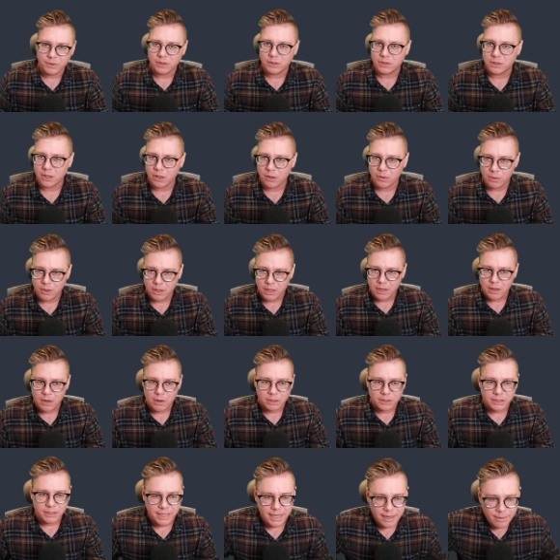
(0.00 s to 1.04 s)
So
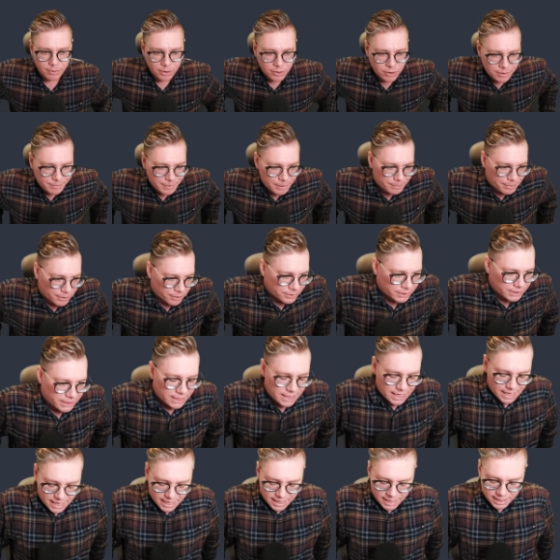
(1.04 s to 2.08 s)
today we're going to be
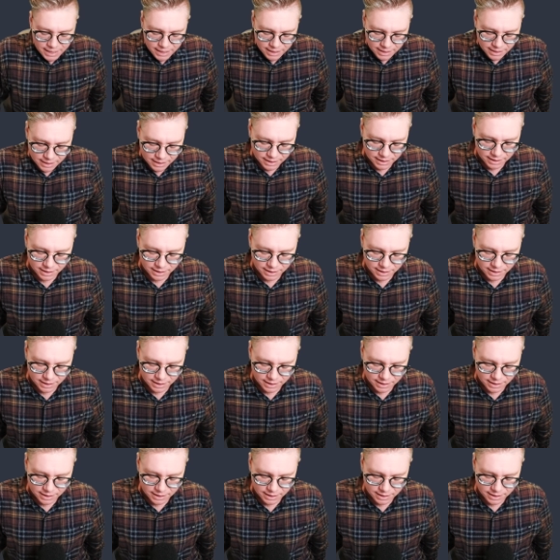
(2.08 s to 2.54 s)
building a